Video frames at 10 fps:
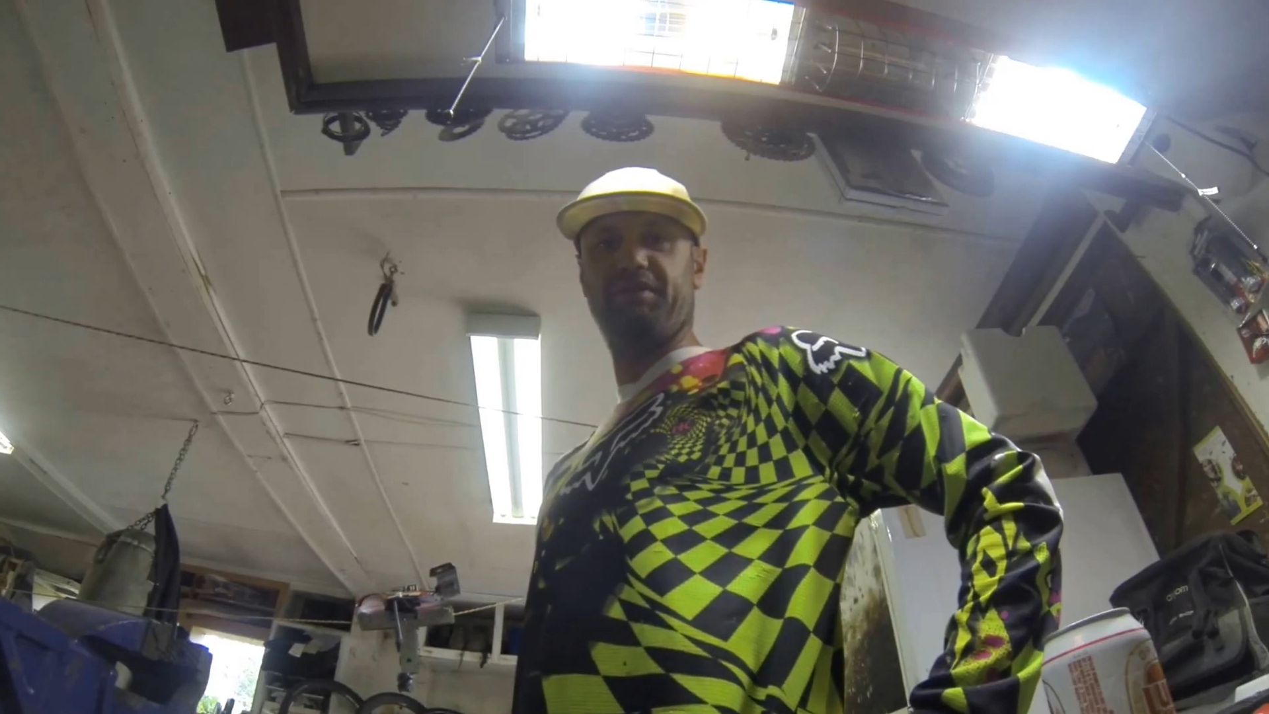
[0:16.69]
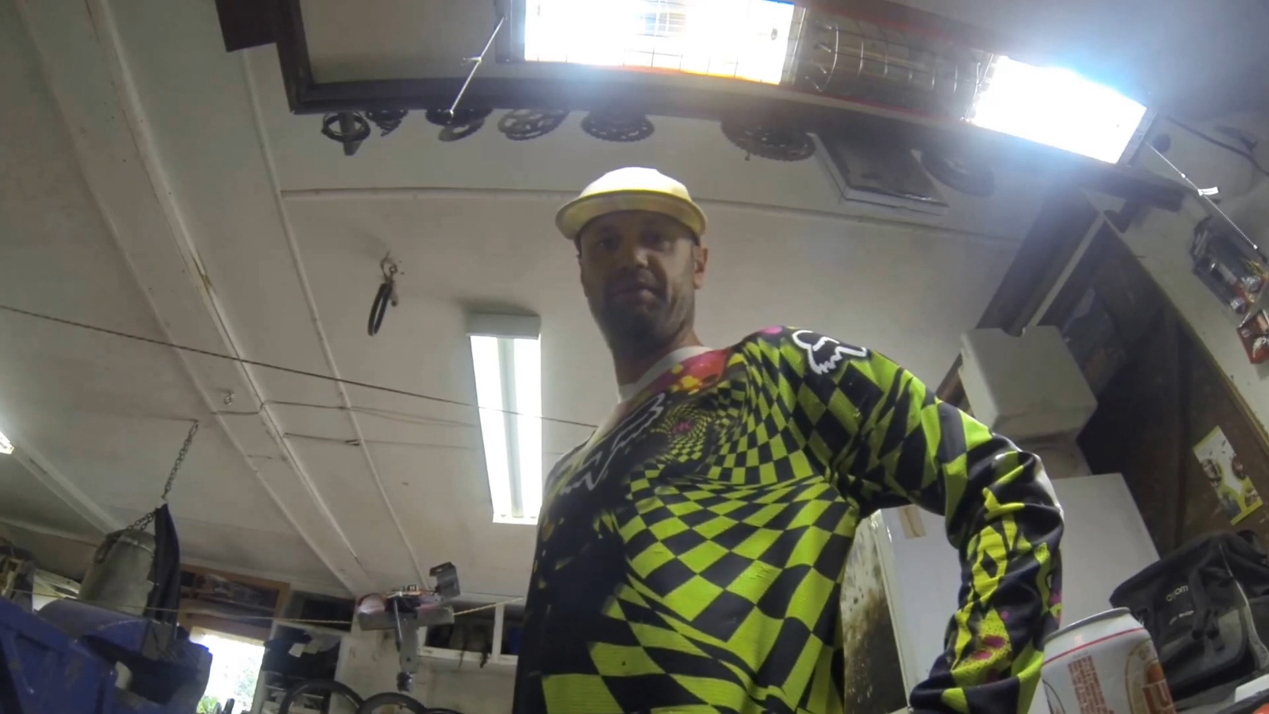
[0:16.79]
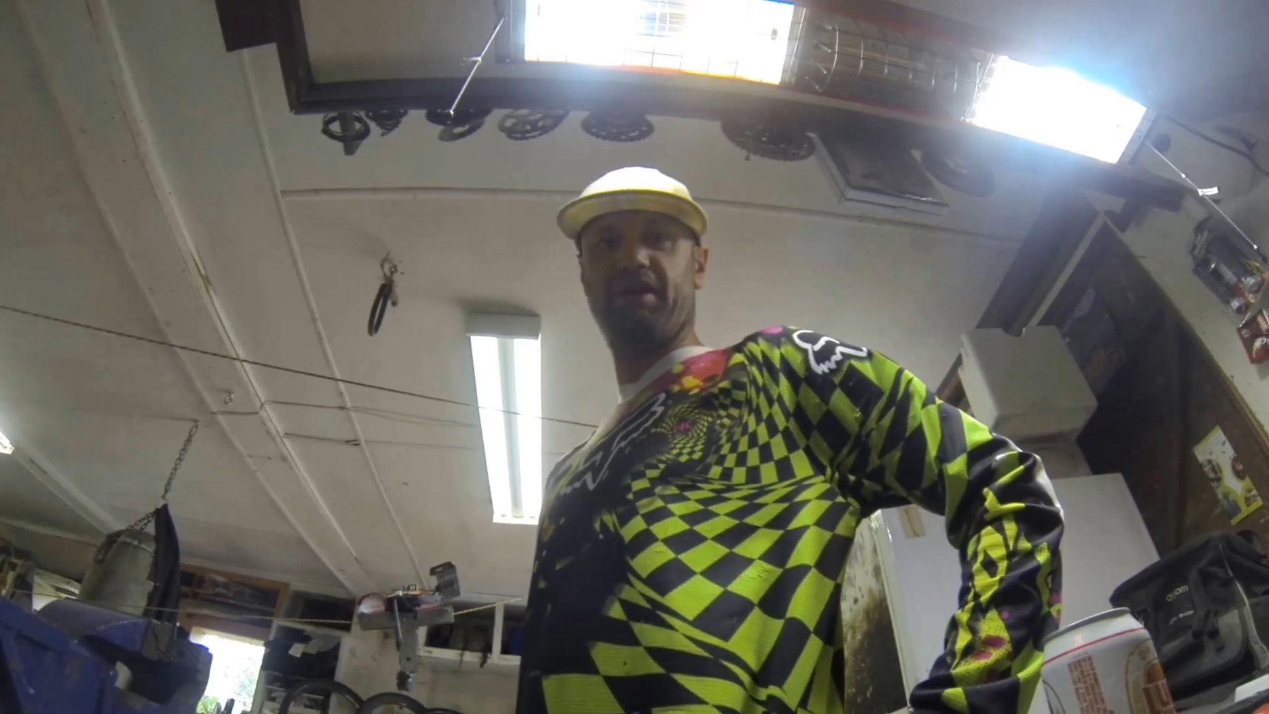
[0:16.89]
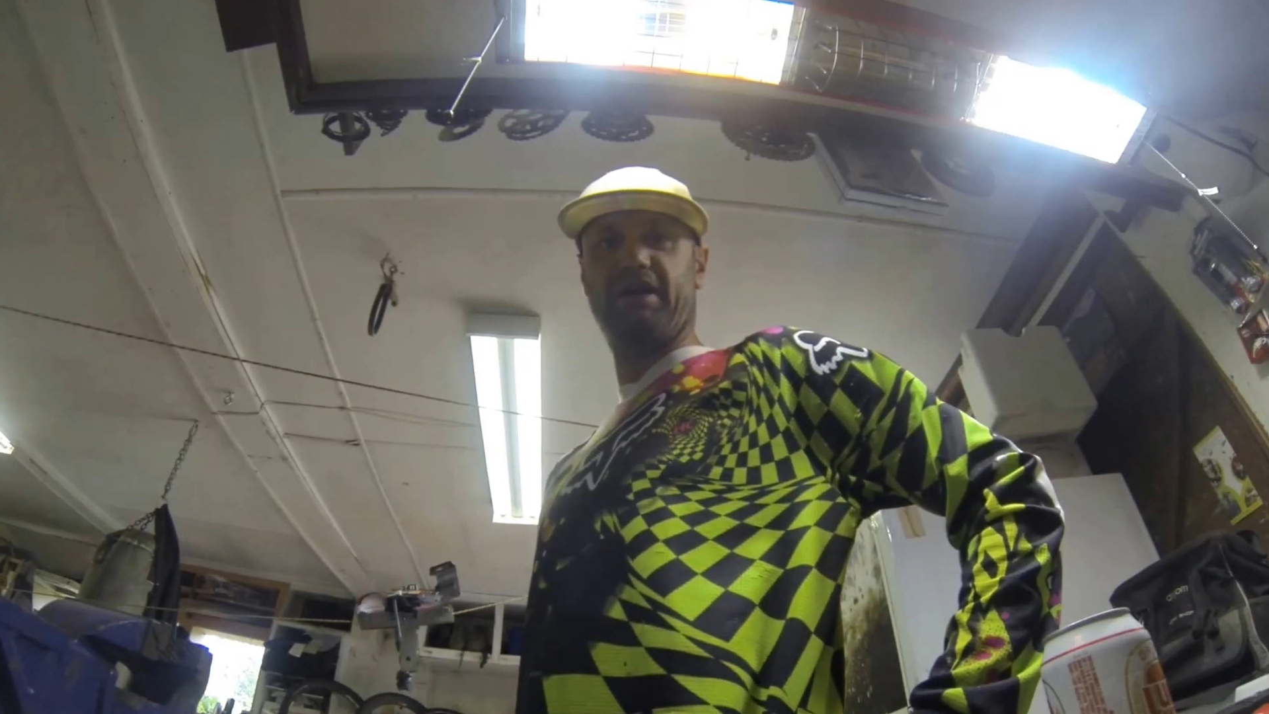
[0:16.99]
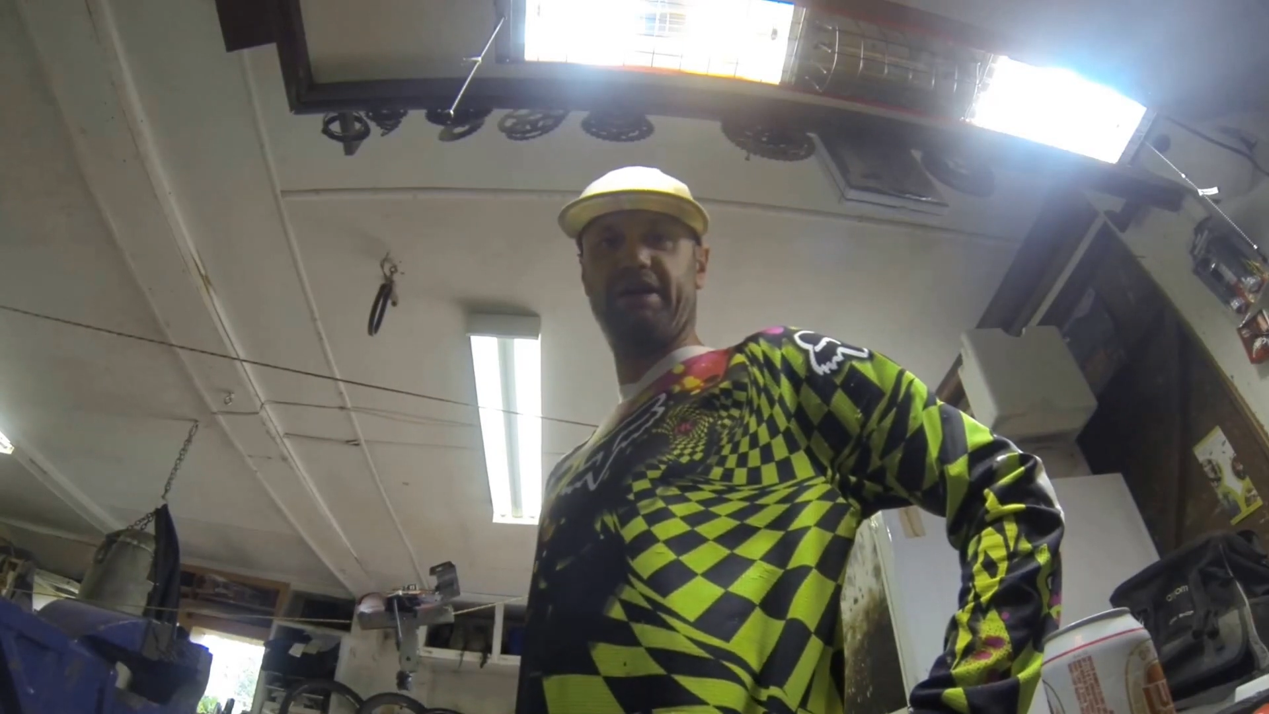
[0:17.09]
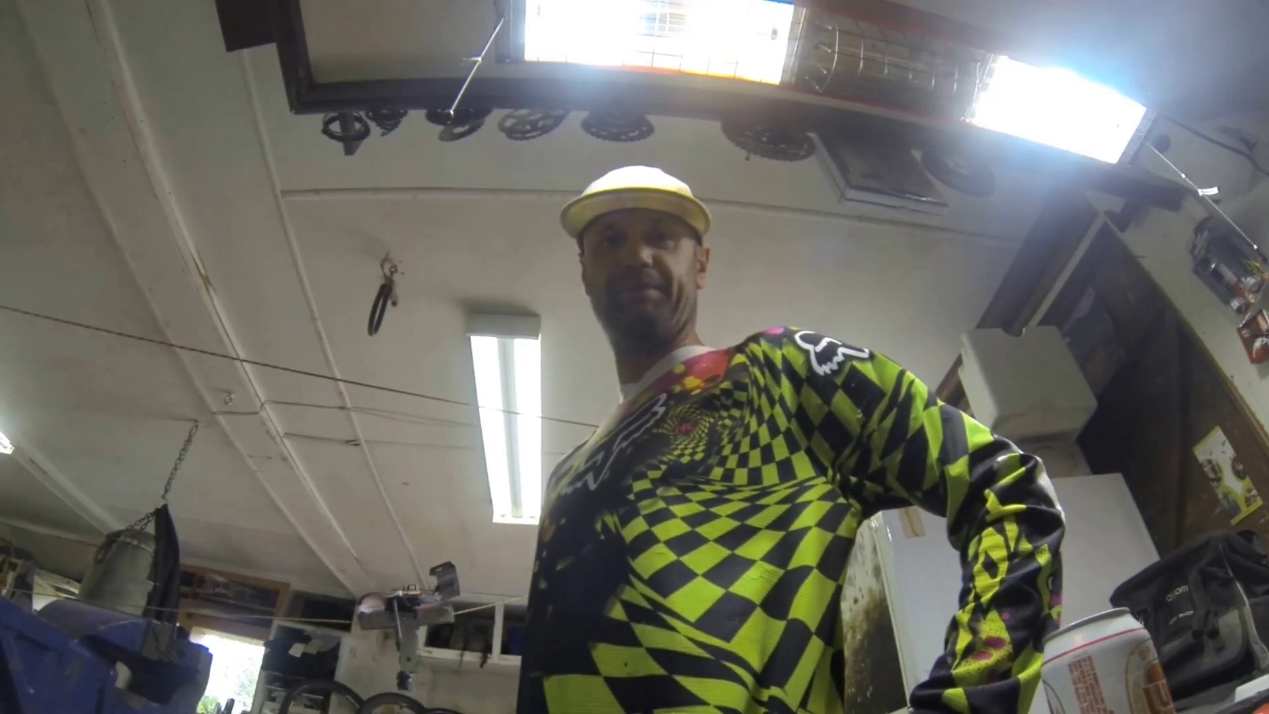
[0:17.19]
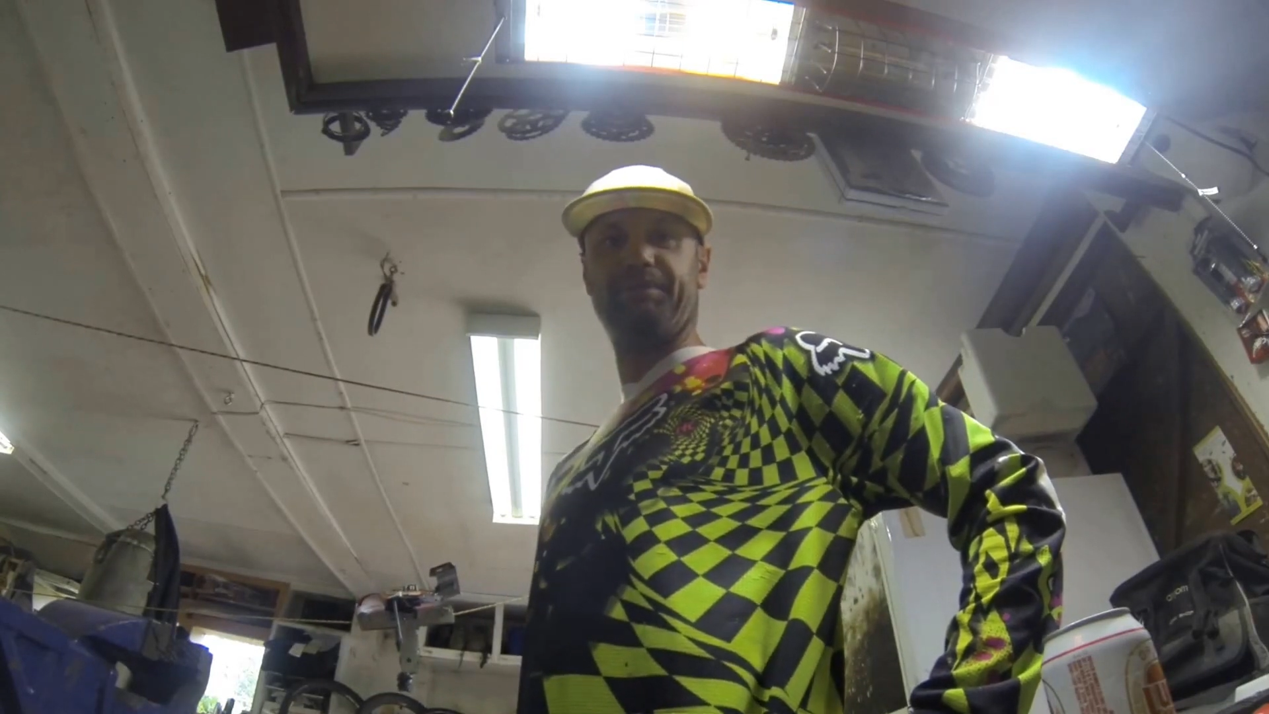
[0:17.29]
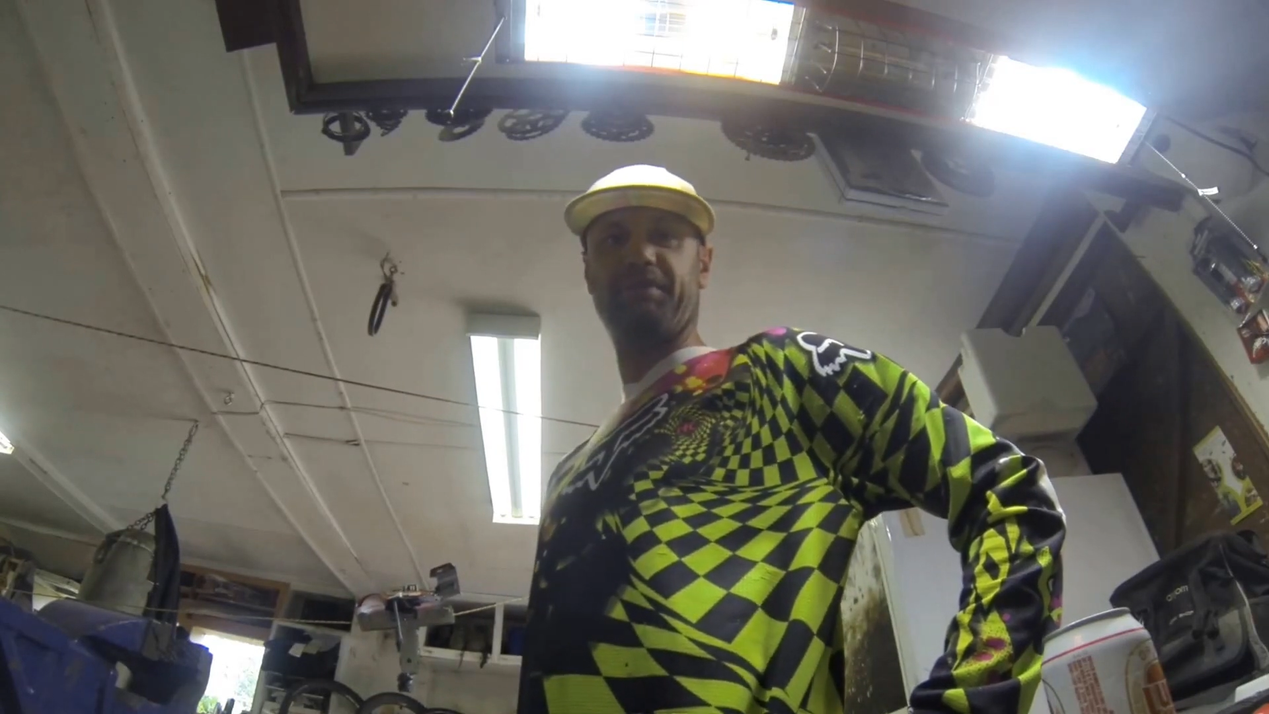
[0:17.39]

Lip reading: to buy.